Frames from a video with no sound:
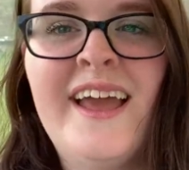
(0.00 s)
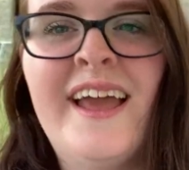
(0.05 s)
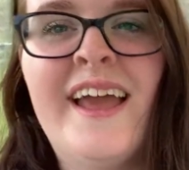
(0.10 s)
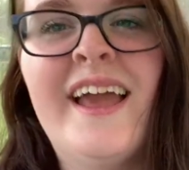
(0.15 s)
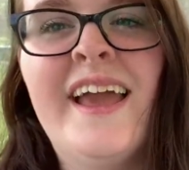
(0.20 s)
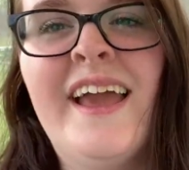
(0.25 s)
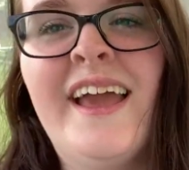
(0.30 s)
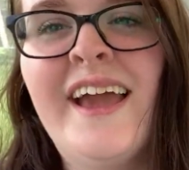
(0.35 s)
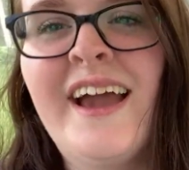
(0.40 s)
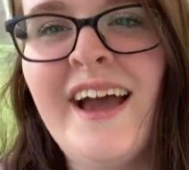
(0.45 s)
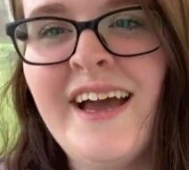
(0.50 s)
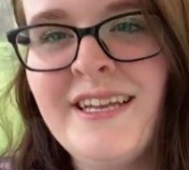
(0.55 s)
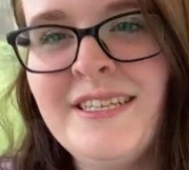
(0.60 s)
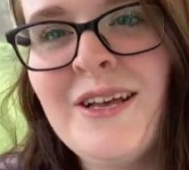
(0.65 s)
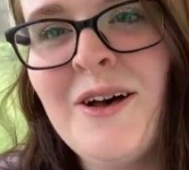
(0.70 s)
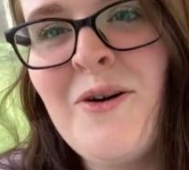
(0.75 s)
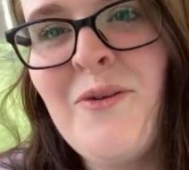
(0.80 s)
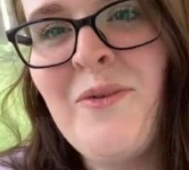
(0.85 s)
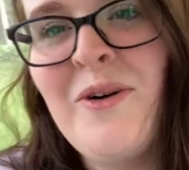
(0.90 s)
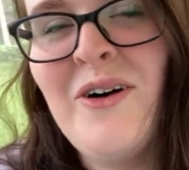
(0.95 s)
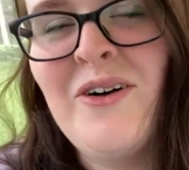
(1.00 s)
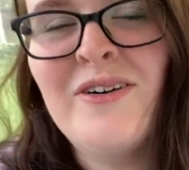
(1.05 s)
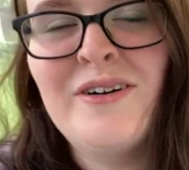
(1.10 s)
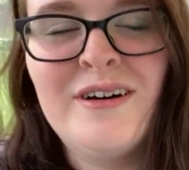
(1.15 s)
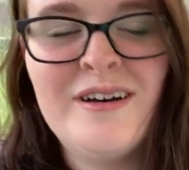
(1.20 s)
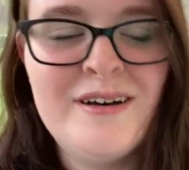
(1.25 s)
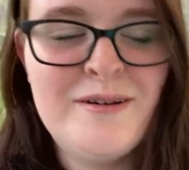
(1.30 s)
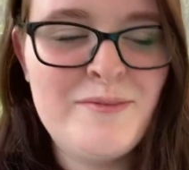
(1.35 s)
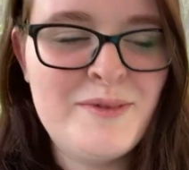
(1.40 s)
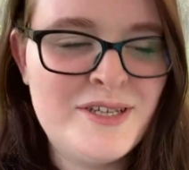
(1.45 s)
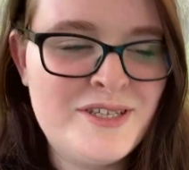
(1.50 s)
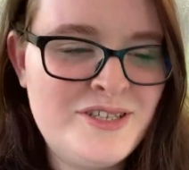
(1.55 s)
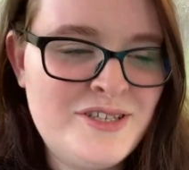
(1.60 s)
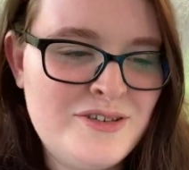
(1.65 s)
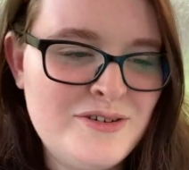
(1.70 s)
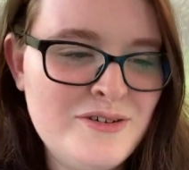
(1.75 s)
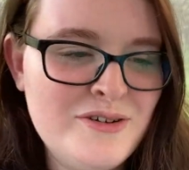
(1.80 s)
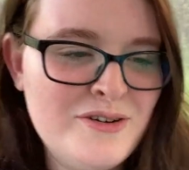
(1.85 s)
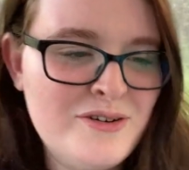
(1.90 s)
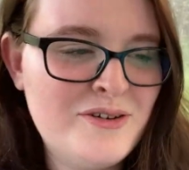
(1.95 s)
Hey guys, welcome
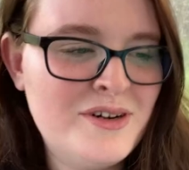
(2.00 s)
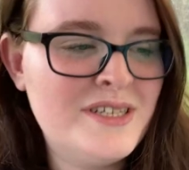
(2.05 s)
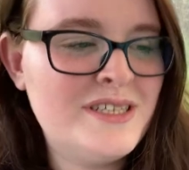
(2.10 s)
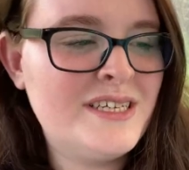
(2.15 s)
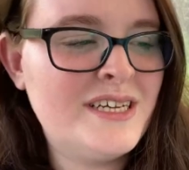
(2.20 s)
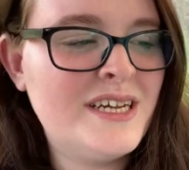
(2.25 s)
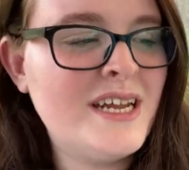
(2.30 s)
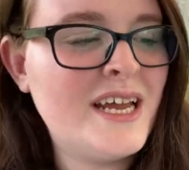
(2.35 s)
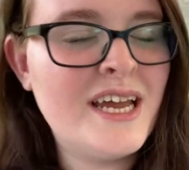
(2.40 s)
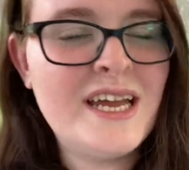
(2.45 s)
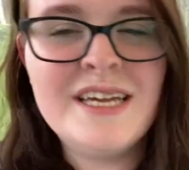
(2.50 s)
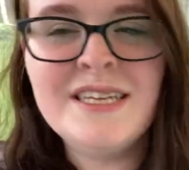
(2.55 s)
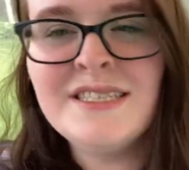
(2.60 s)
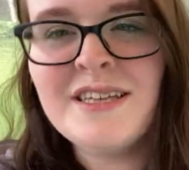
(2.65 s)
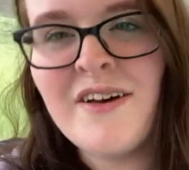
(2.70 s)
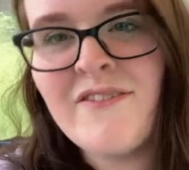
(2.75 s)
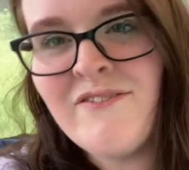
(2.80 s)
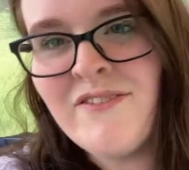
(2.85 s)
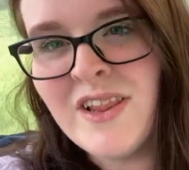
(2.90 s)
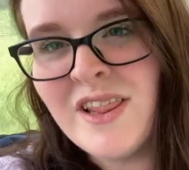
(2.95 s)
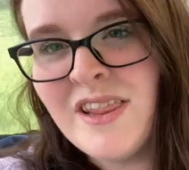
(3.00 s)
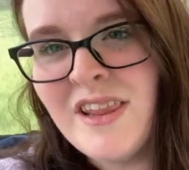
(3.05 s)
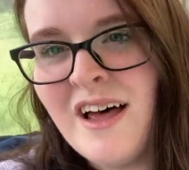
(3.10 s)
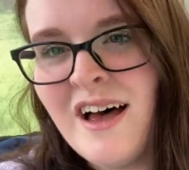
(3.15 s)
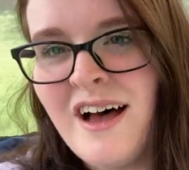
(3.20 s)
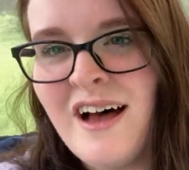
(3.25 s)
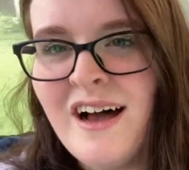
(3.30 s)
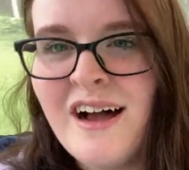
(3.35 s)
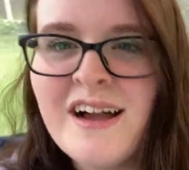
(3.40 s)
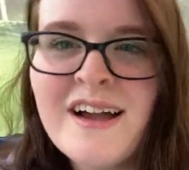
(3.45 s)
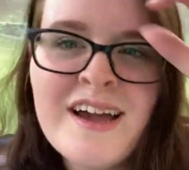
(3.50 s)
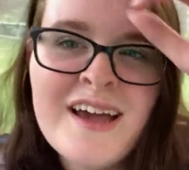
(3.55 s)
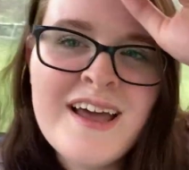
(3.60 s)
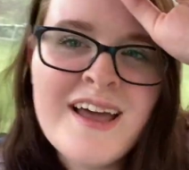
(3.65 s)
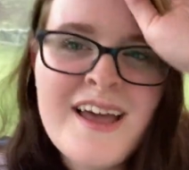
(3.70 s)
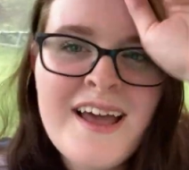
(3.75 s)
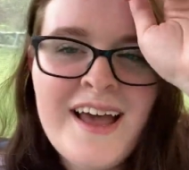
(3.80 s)
to today's vlog.